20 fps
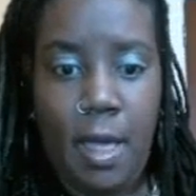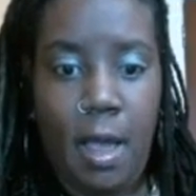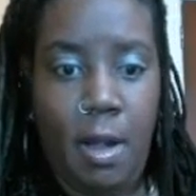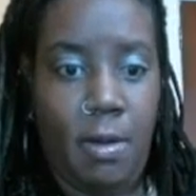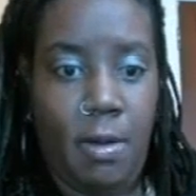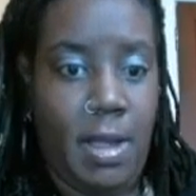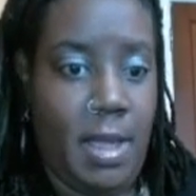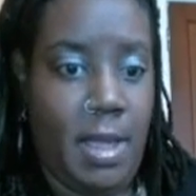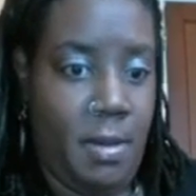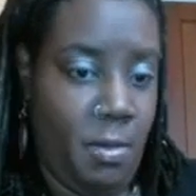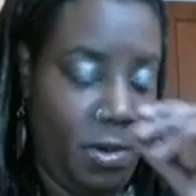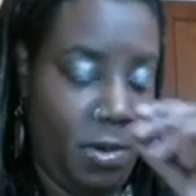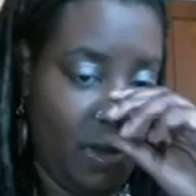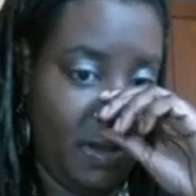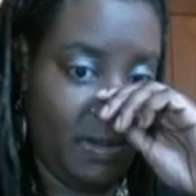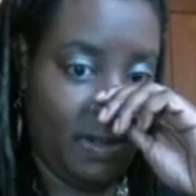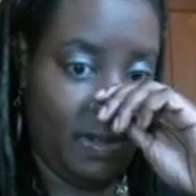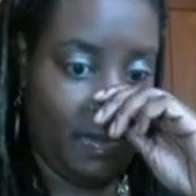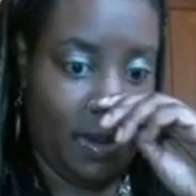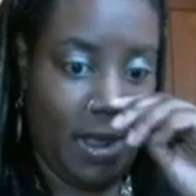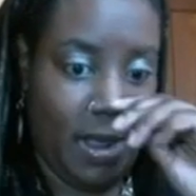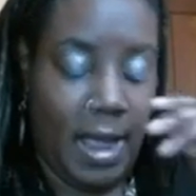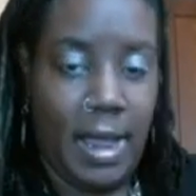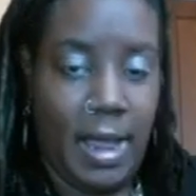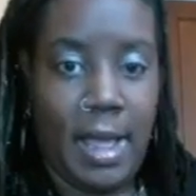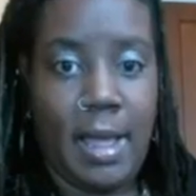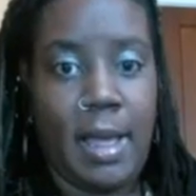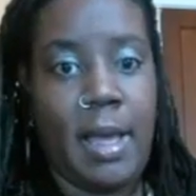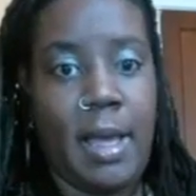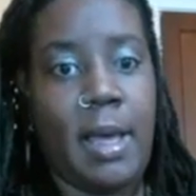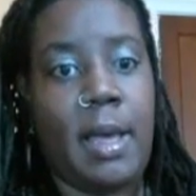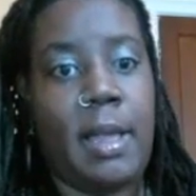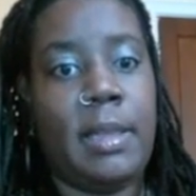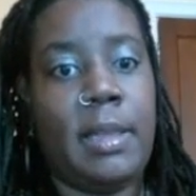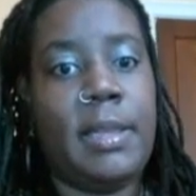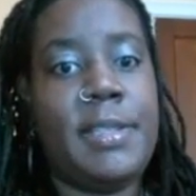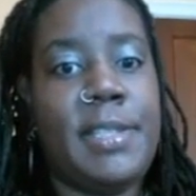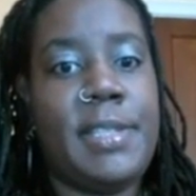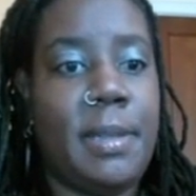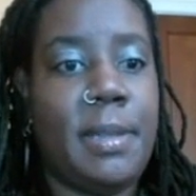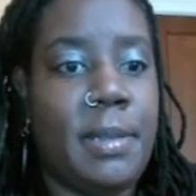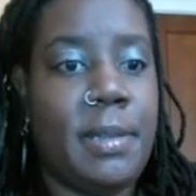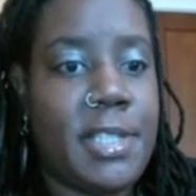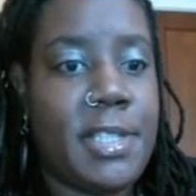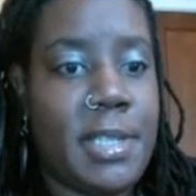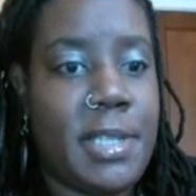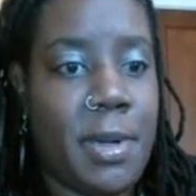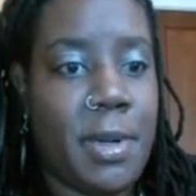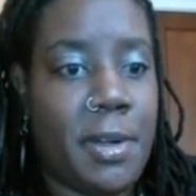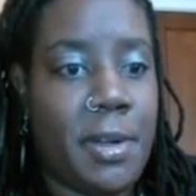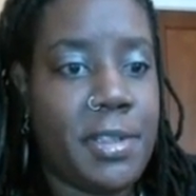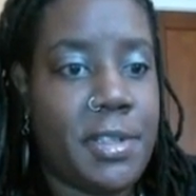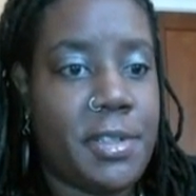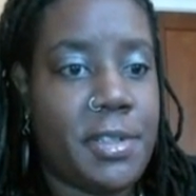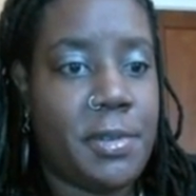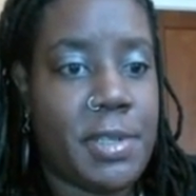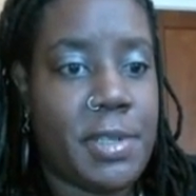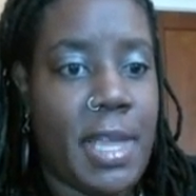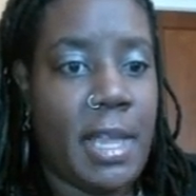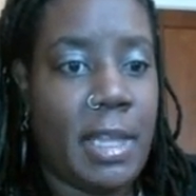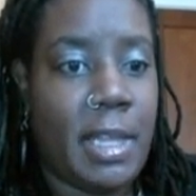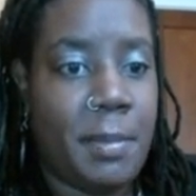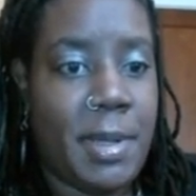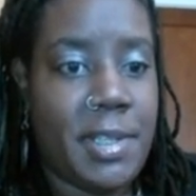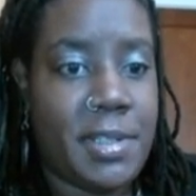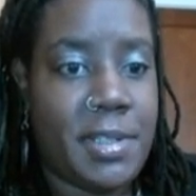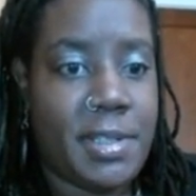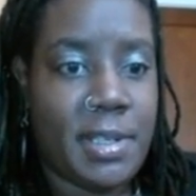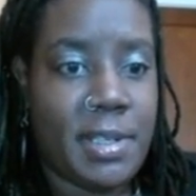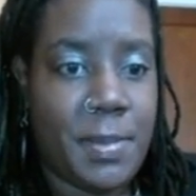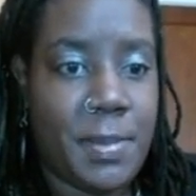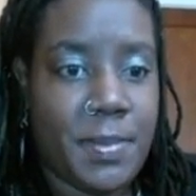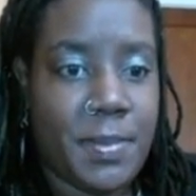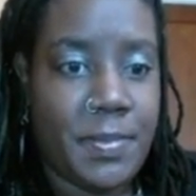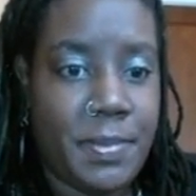All right, well, let's see what else it is. Elements.